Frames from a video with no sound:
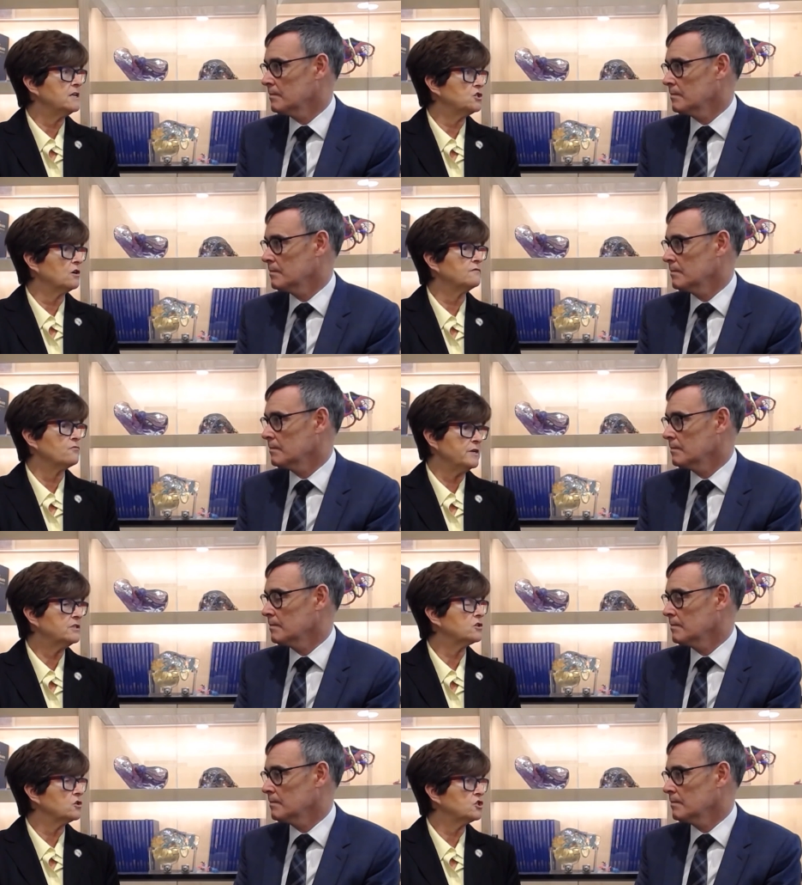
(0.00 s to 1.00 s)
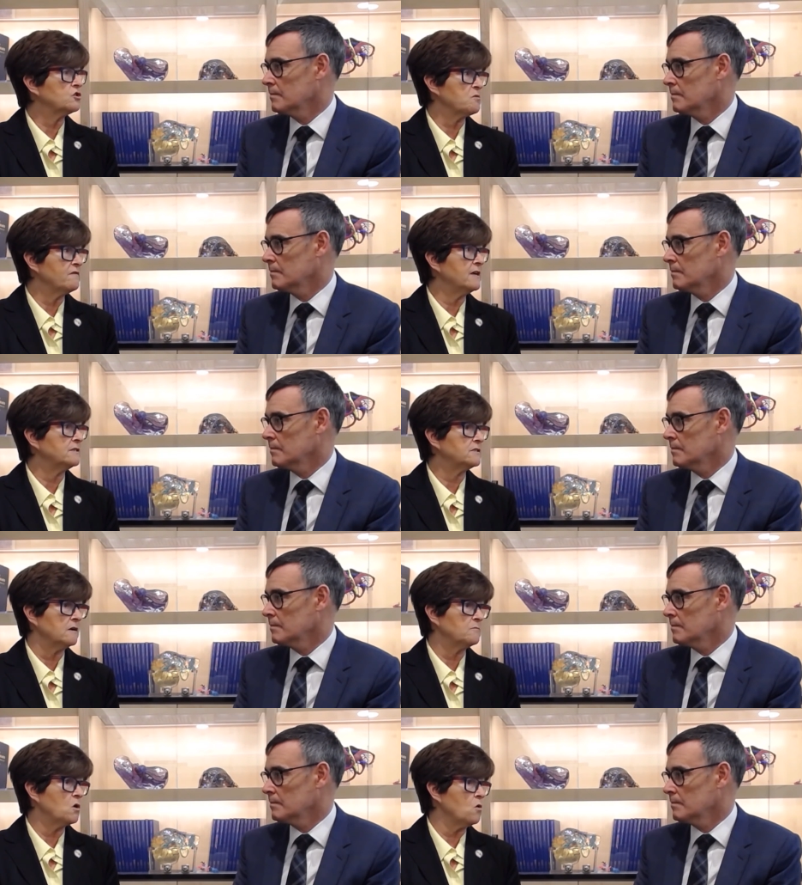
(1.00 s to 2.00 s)
Speaker 1: edge of research to prevent um,
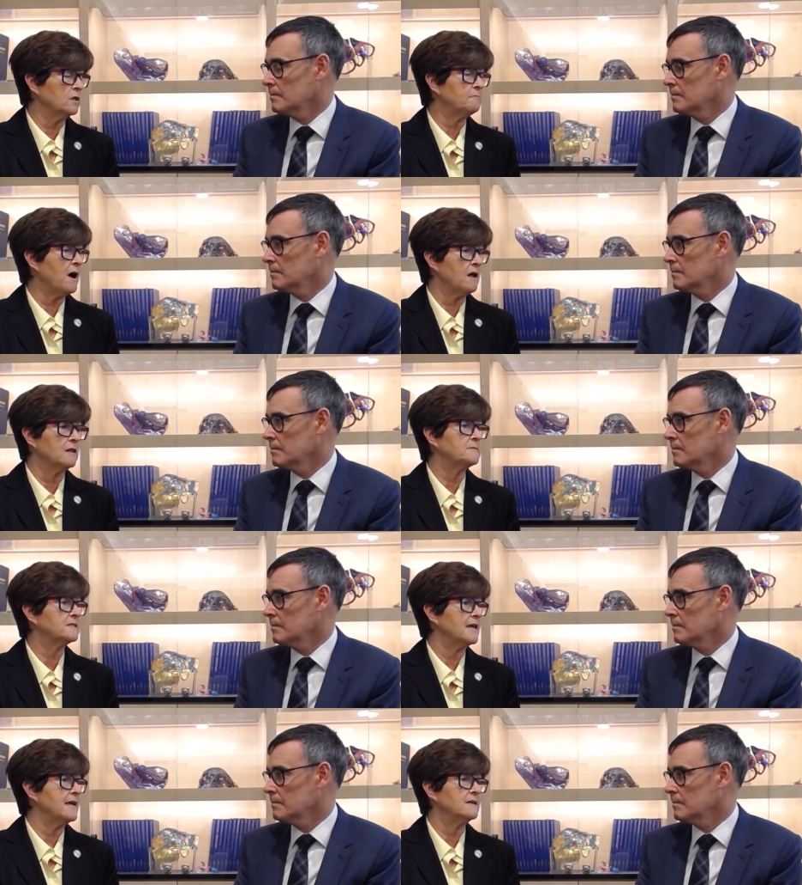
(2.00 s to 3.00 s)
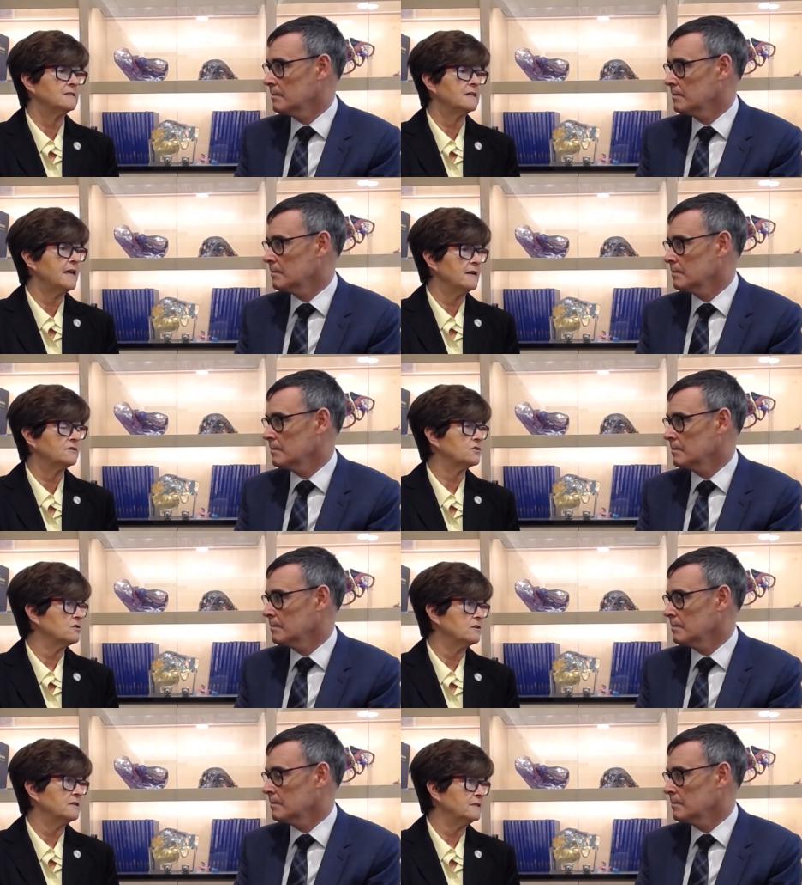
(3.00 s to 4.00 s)
colon polyps and cancer
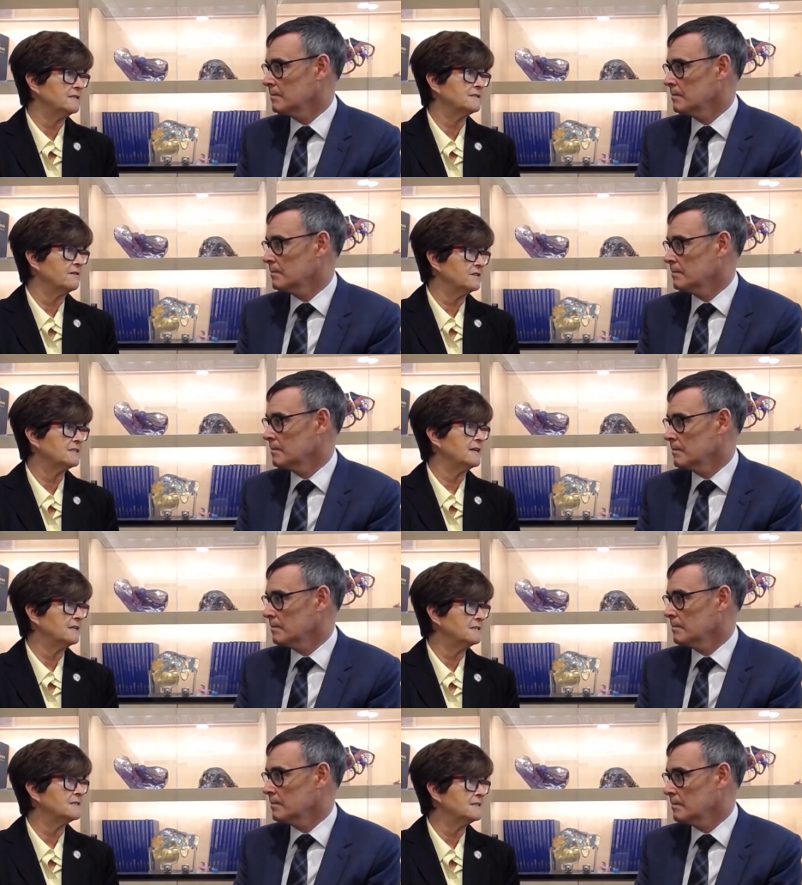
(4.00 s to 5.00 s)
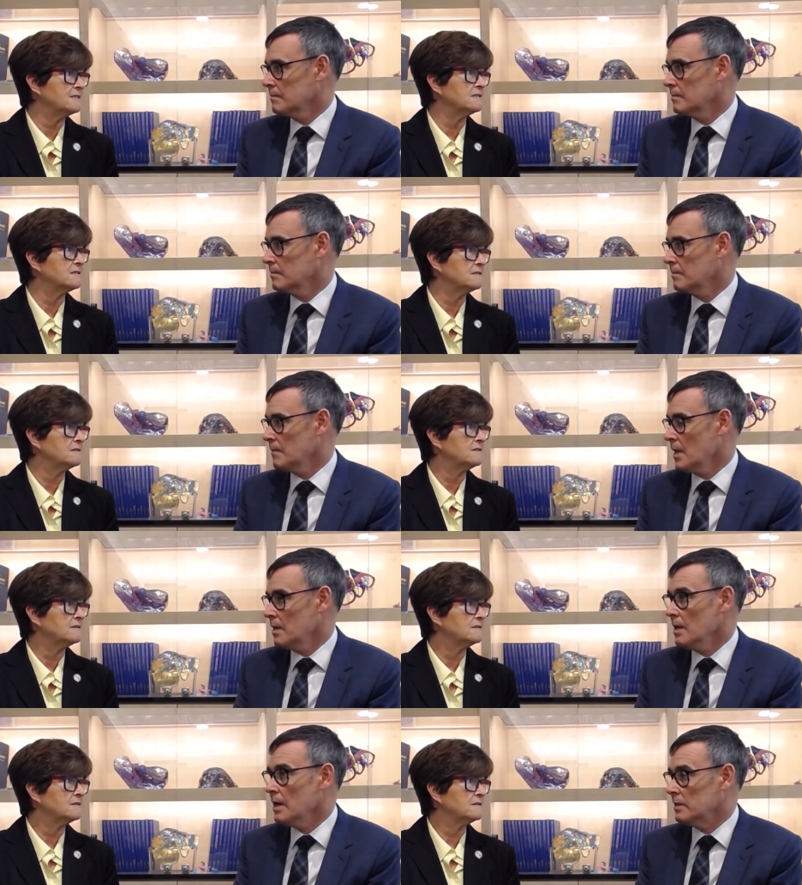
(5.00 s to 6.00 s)
in these devastating diseases.
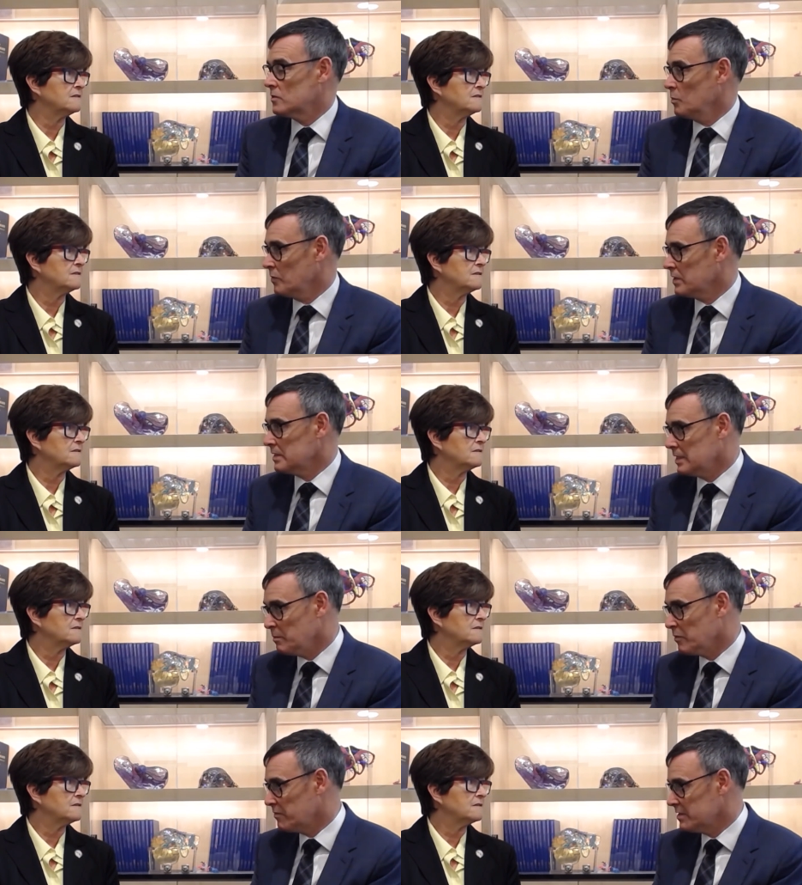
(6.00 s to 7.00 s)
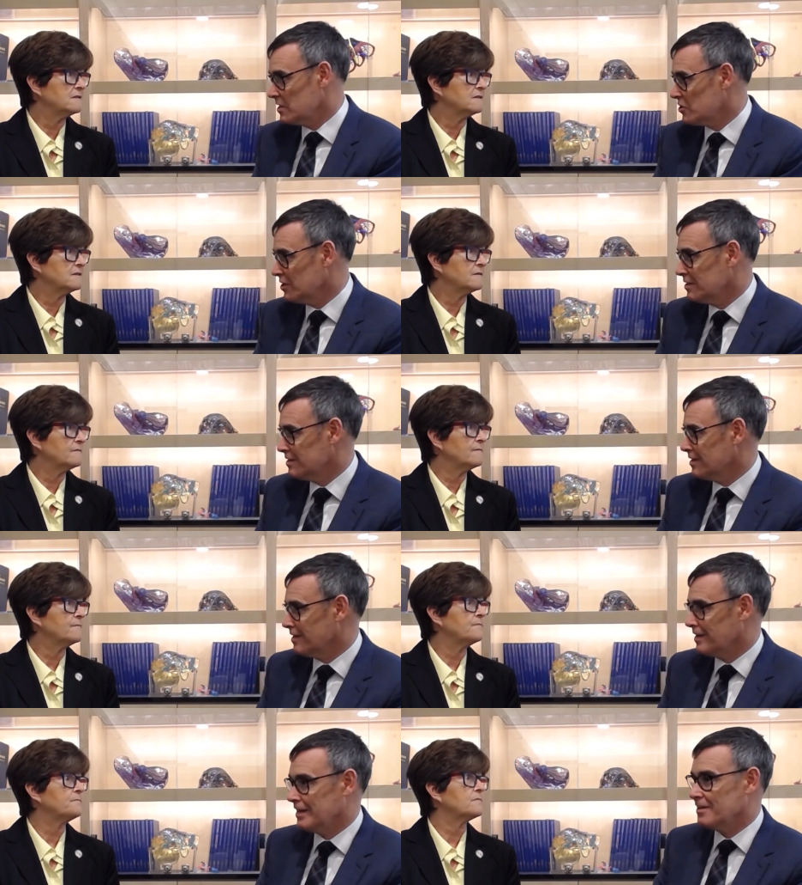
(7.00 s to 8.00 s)
Speaker 2: Yeah, and so we've got a team of physicians and
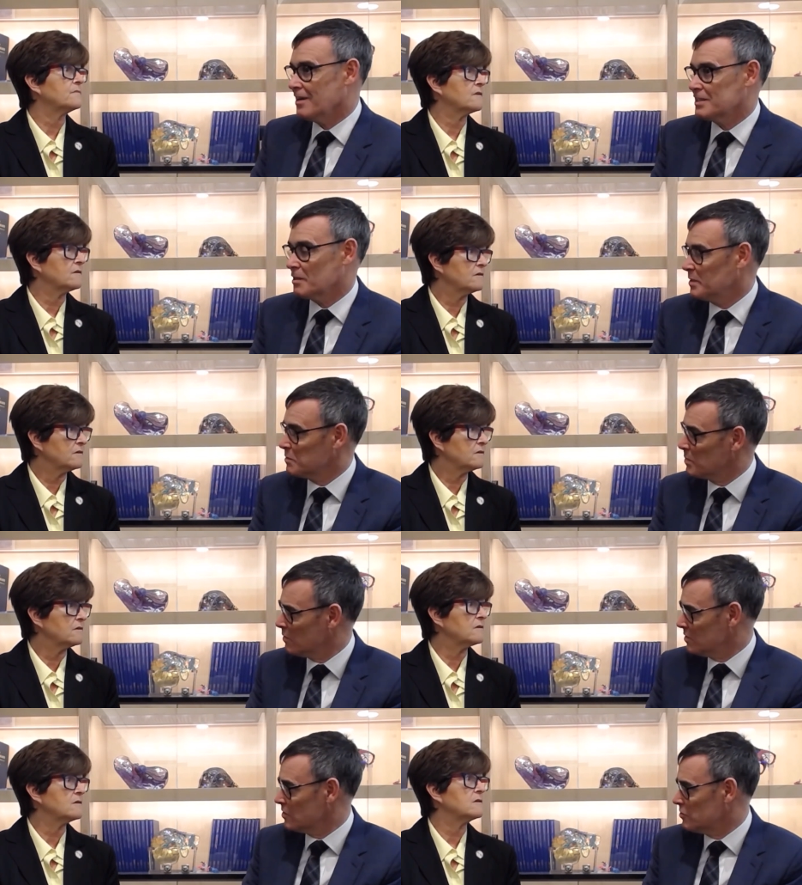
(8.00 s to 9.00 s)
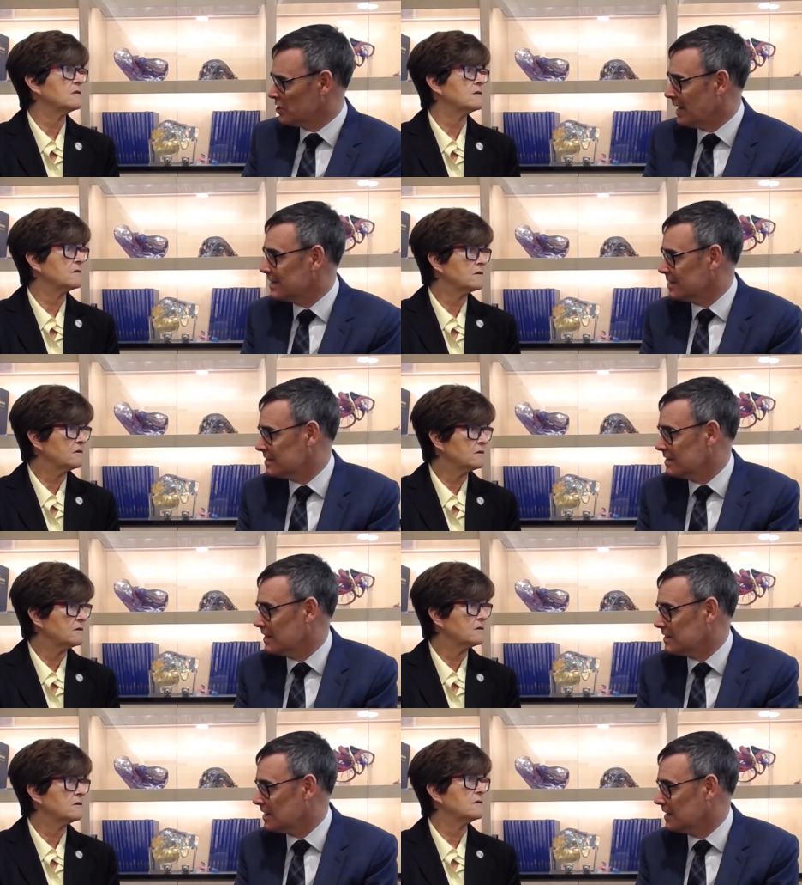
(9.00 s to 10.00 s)
endoscopists, but also genetics and
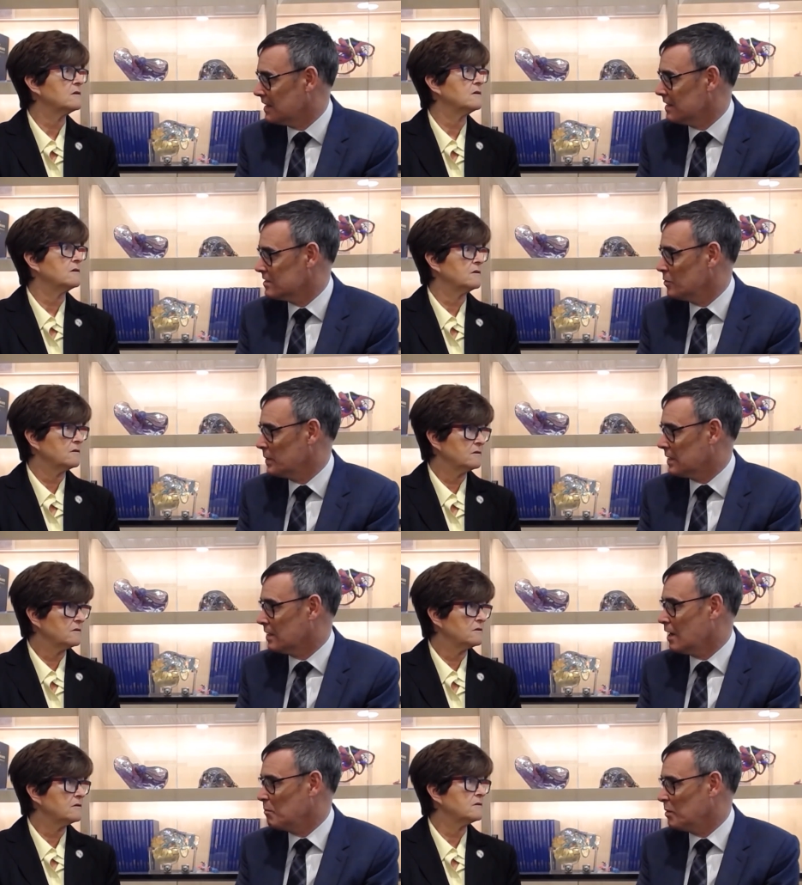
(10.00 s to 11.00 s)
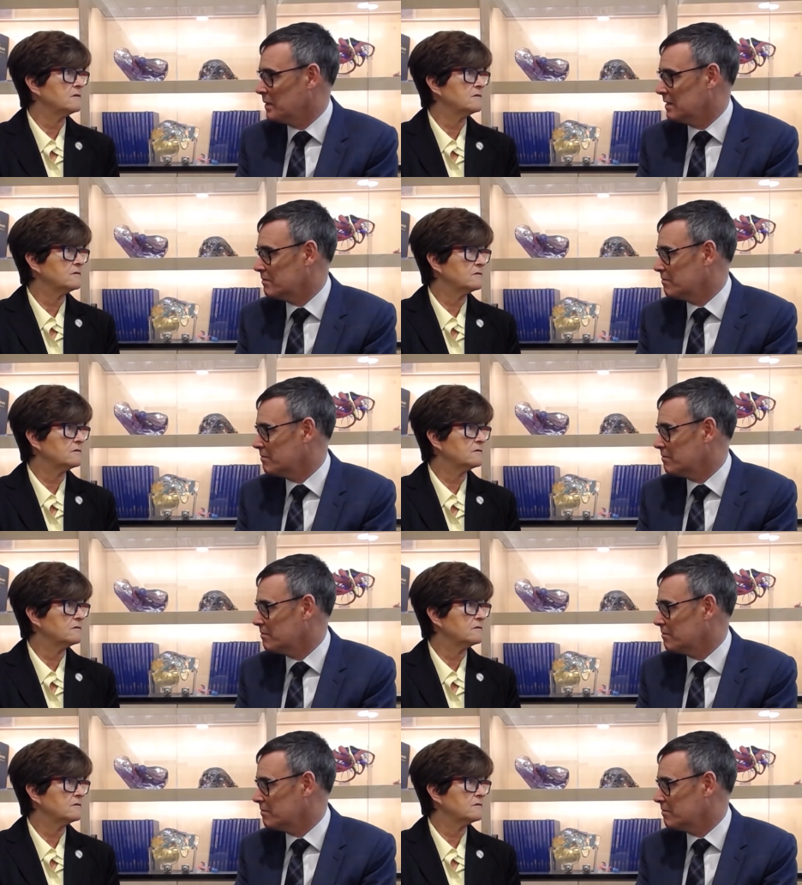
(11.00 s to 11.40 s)
things like that, so we can complement